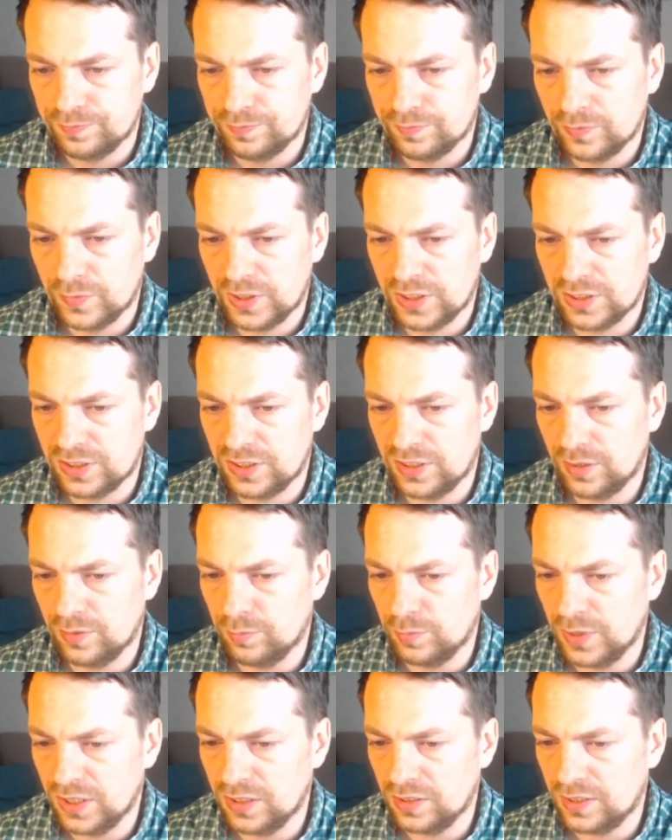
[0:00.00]
is the
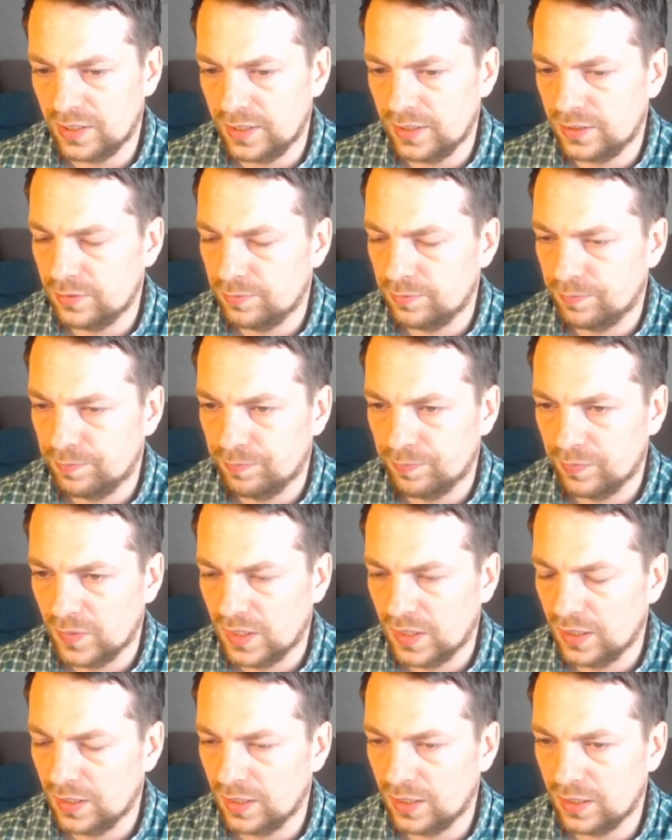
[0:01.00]
main line,
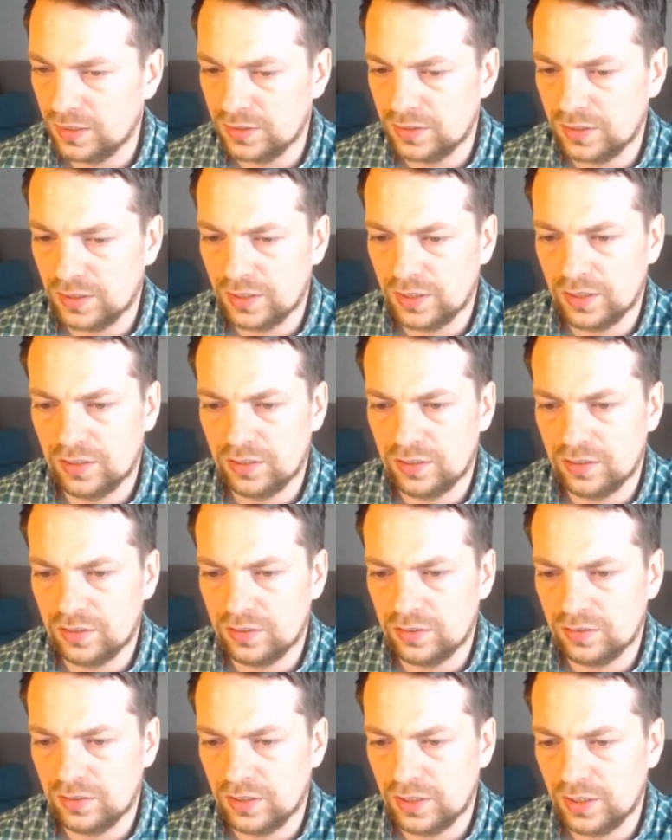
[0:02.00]
and
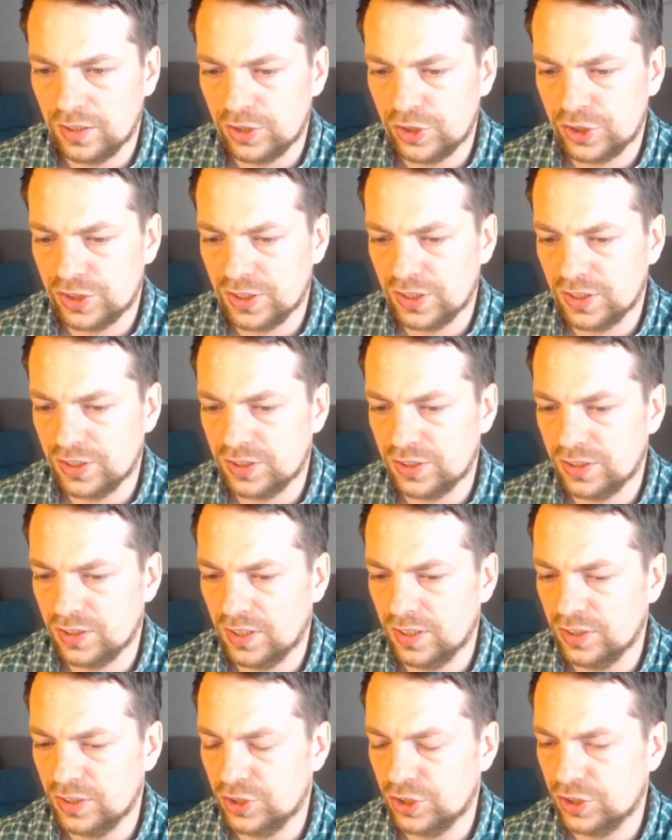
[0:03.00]
h6
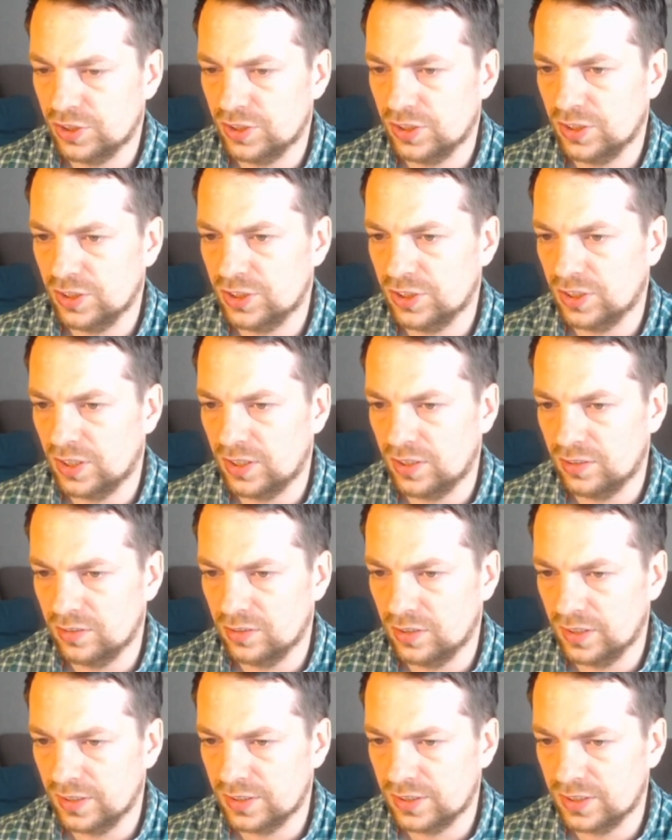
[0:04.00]
and g6 are
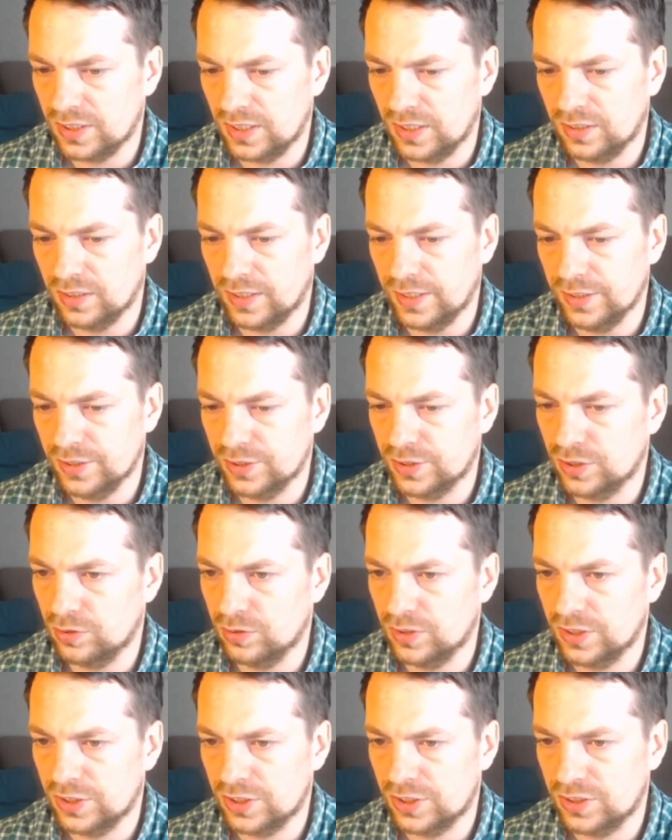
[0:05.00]
like sidelines. So
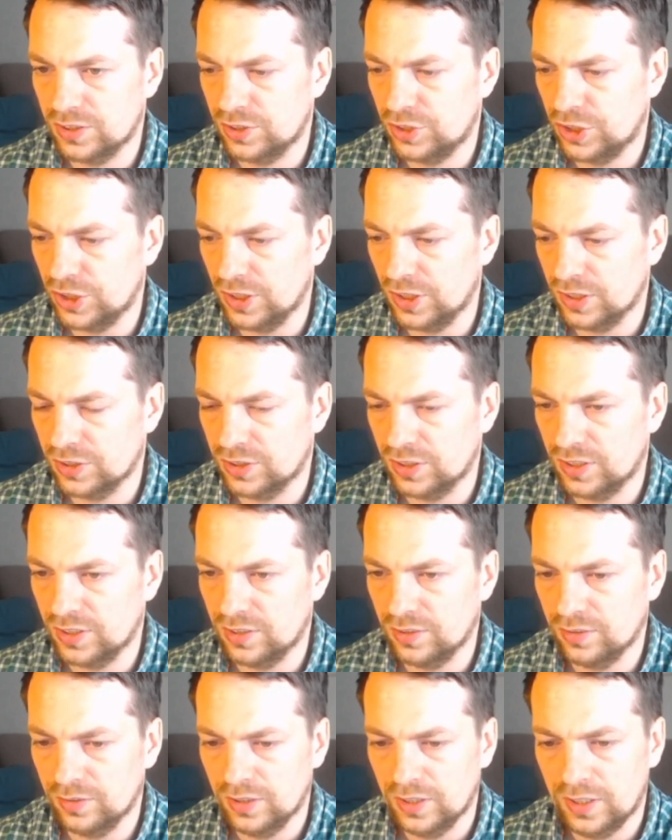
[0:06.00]
let's check
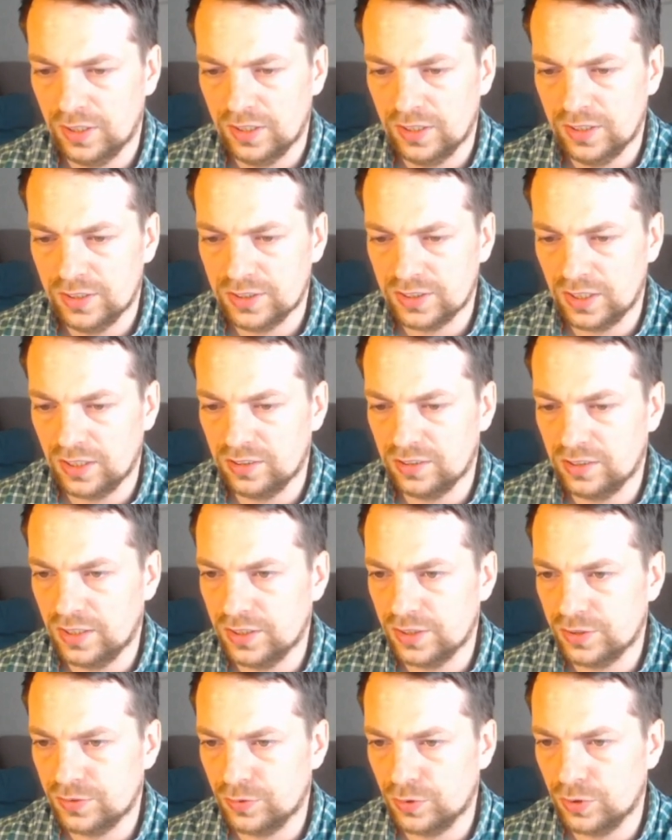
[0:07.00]
the
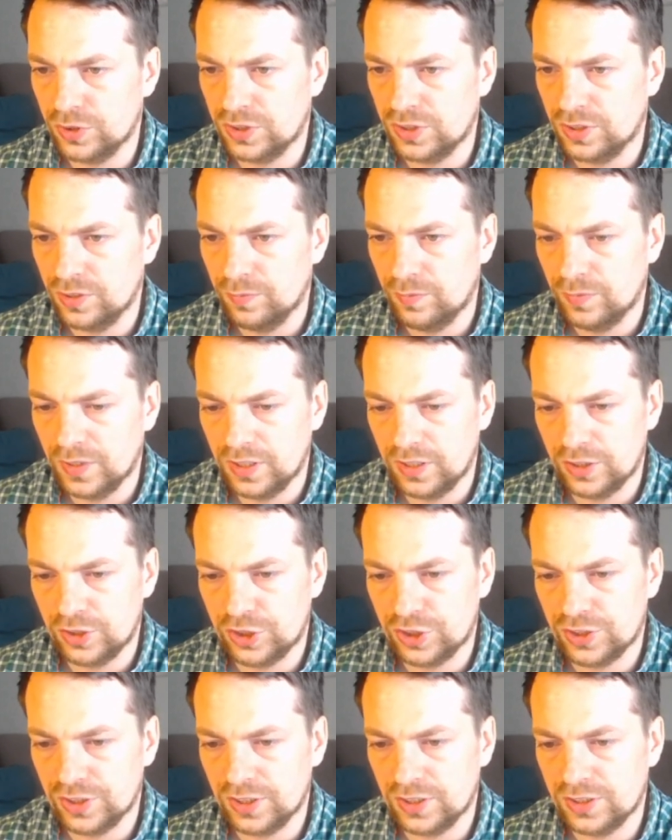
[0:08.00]
sidelines first.
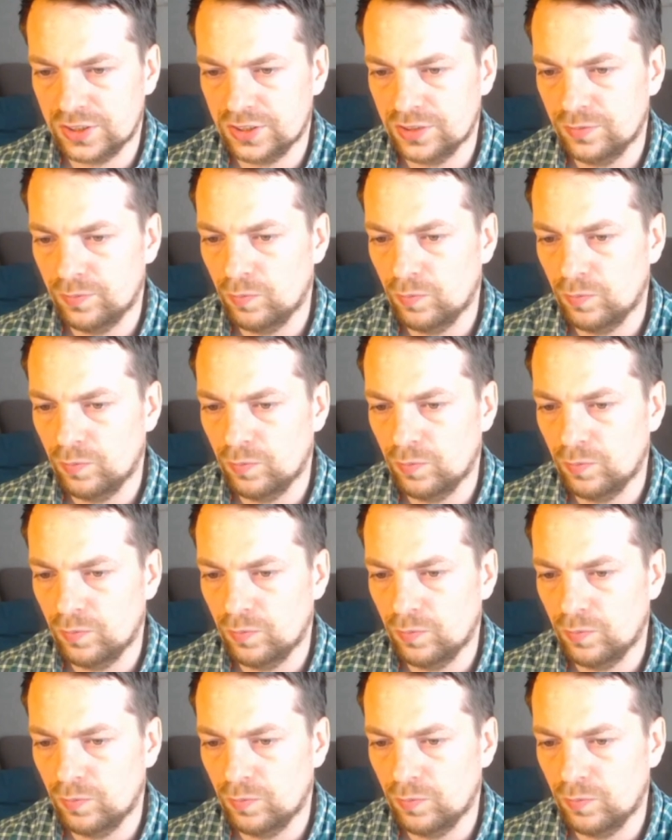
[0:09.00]
h6,